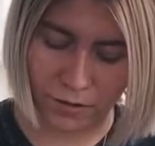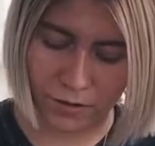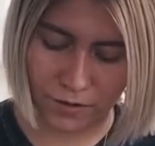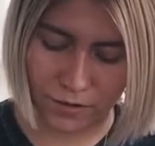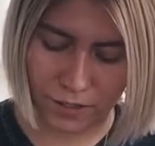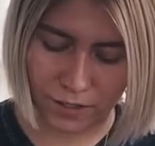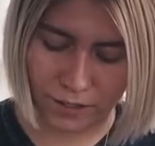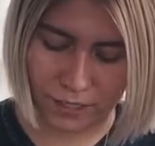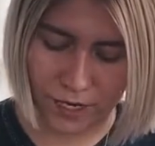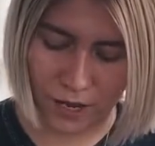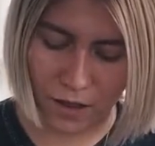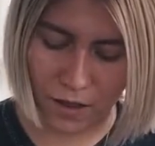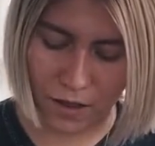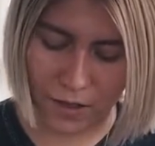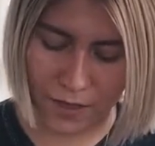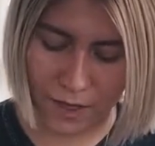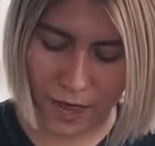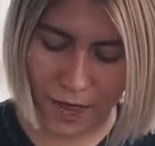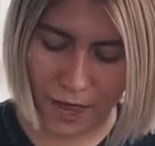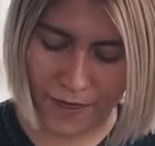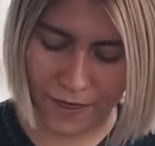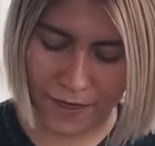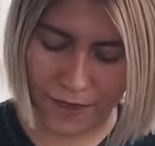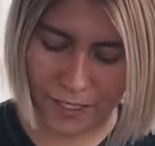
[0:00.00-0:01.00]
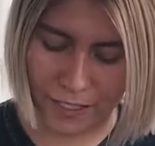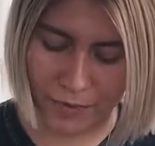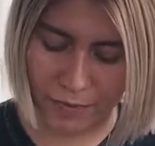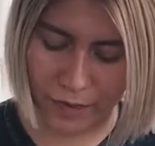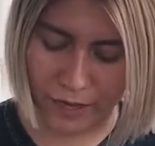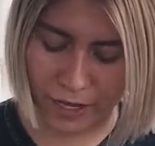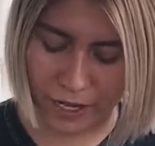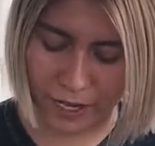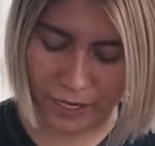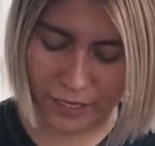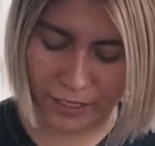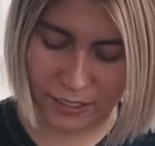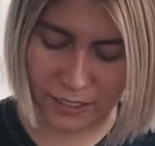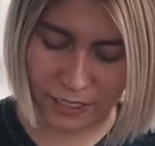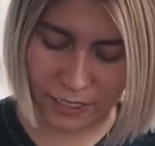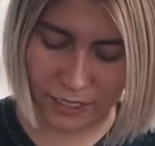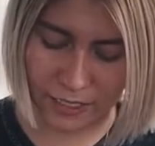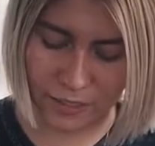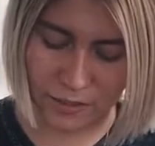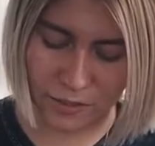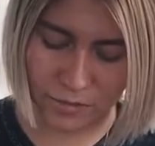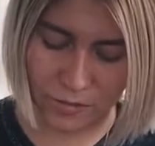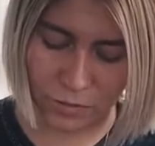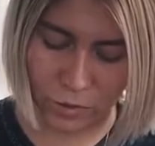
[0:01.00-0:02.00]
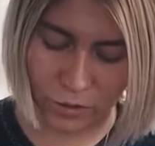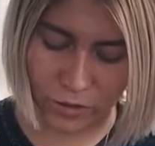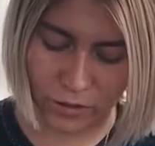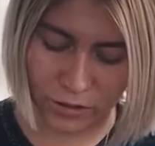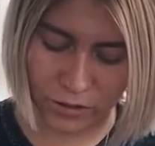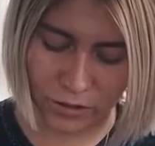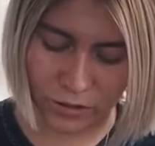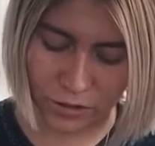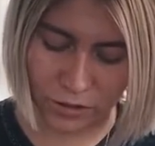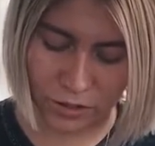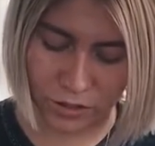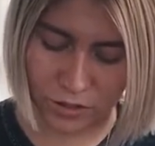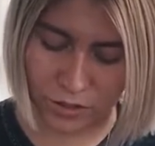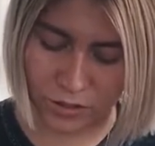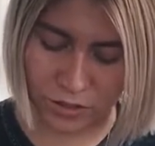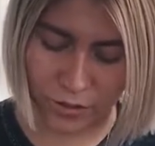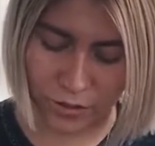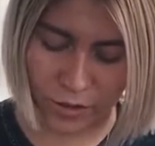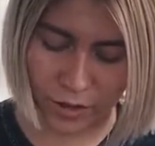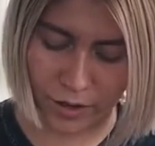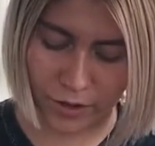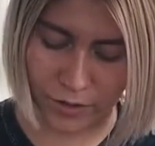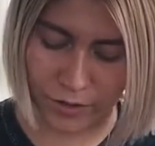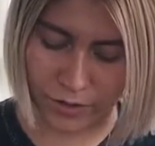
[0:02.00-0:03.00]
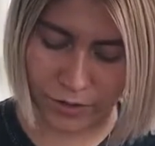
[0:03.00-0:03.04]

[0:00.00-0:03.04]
You can tell that this plant needs more nutritious soil.